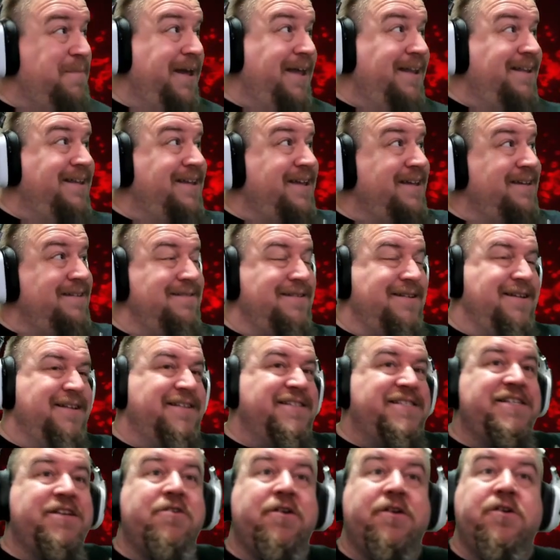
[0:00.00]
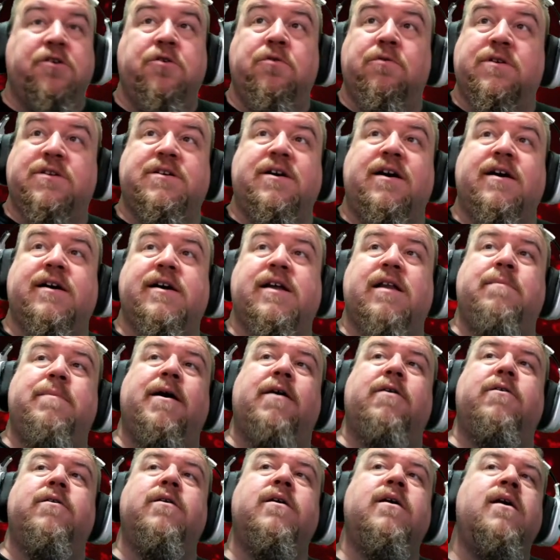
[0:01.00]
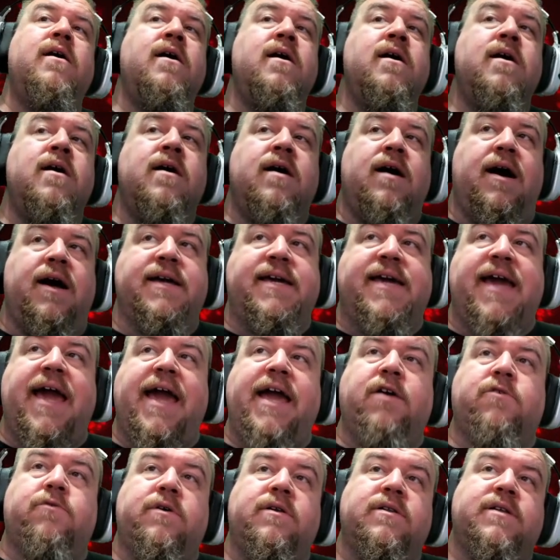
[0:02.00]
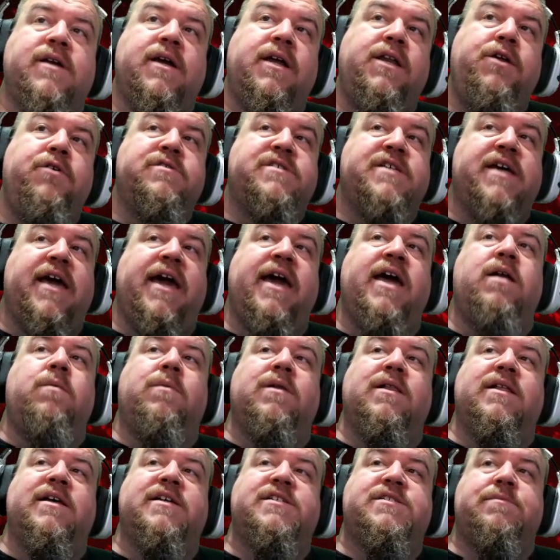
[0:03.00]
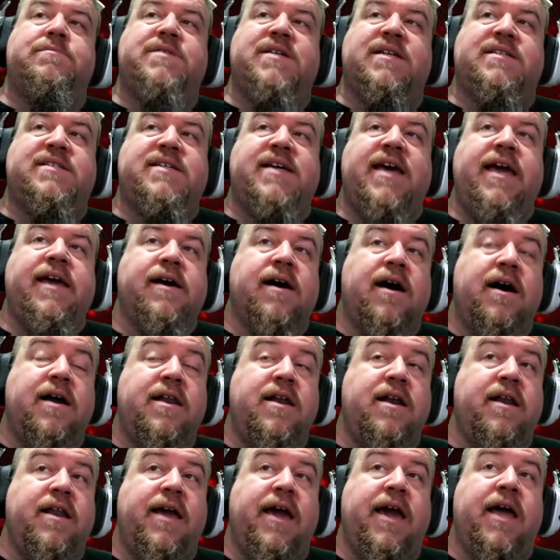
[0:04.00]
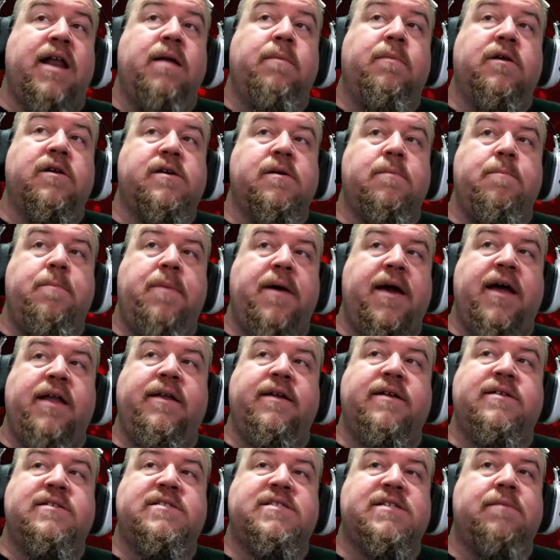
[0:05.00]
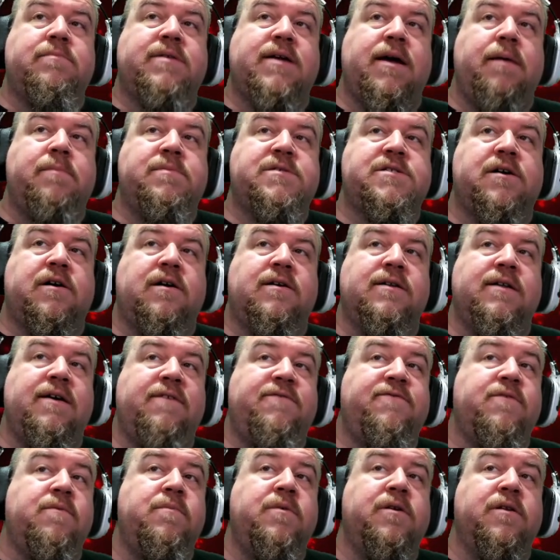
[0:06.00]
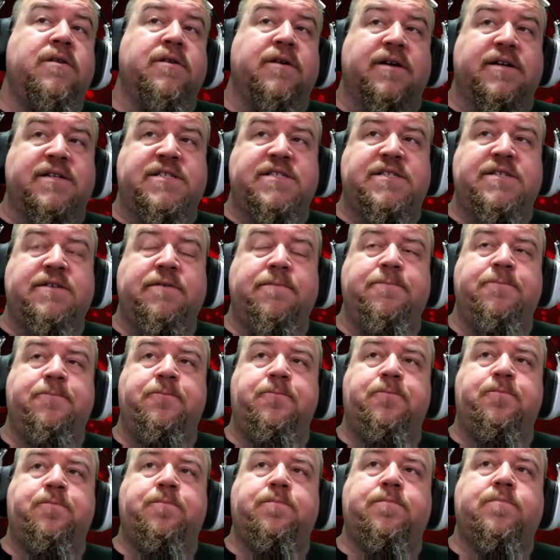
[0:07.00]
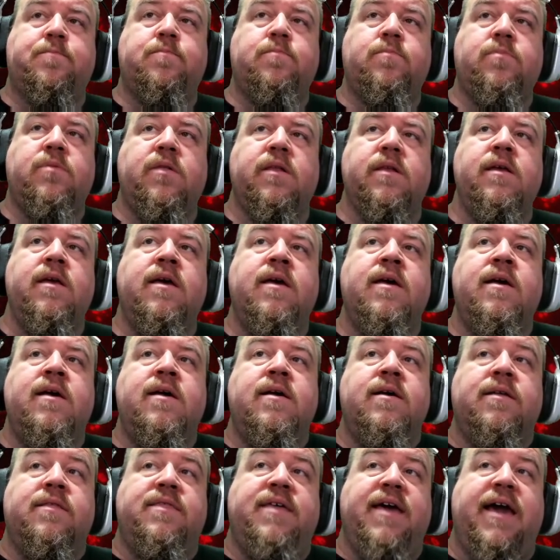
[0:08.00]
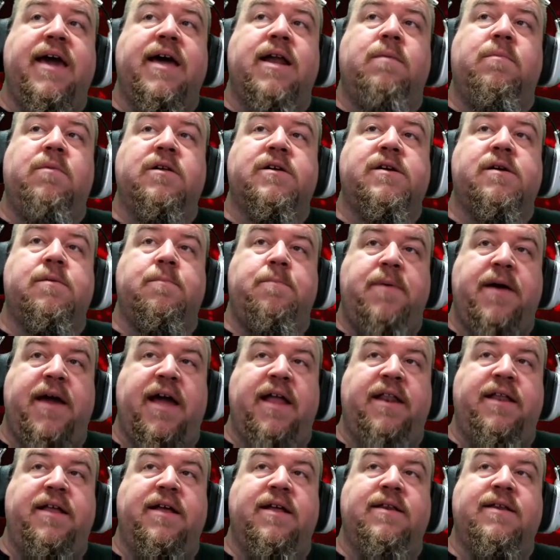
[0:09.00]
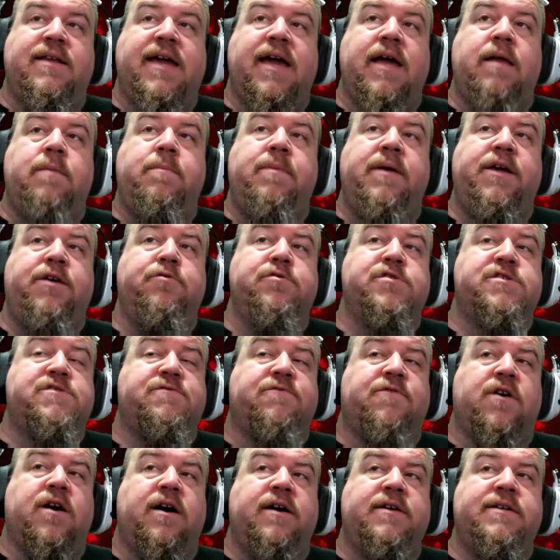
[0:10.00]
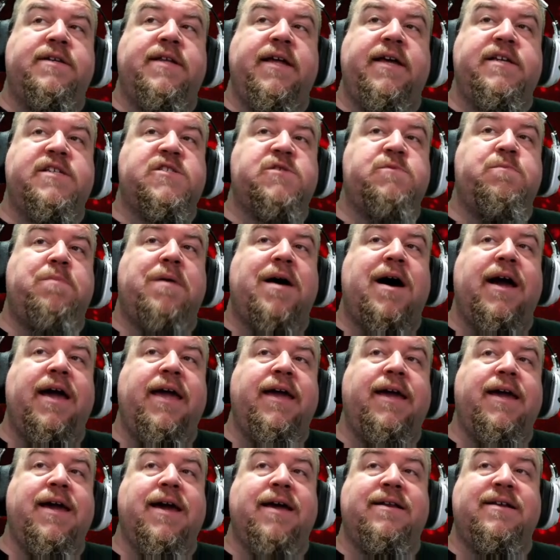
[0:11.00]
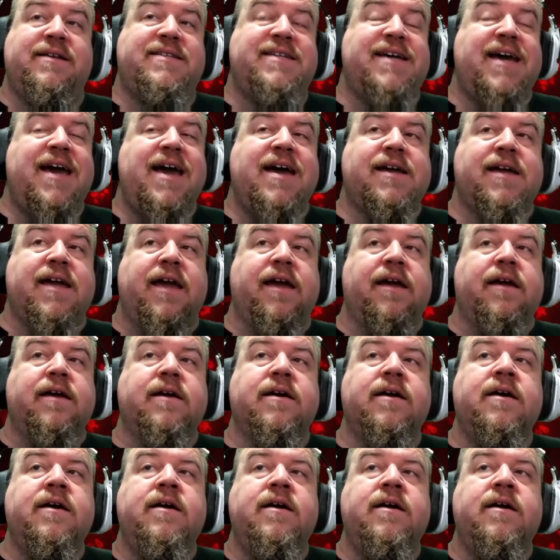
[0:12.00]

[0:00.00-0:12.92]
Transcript: I mean, considering who we're talking about, a gangrel can use animalism to take on an animal companion, sometimes called a familius. The animal companion can be used for hunting, spying, and attacking.